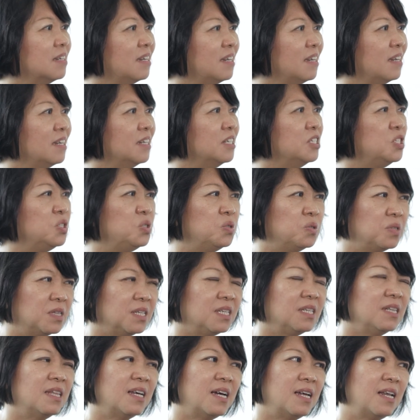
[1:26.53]
Yeah. Do you
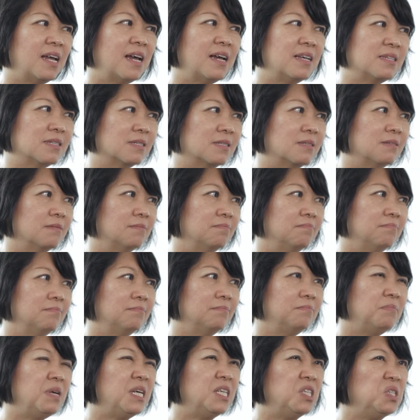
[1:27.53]
think that has
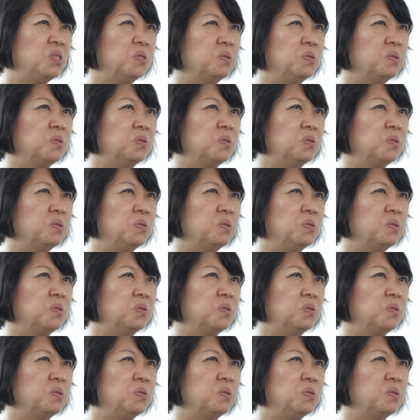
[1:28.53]
made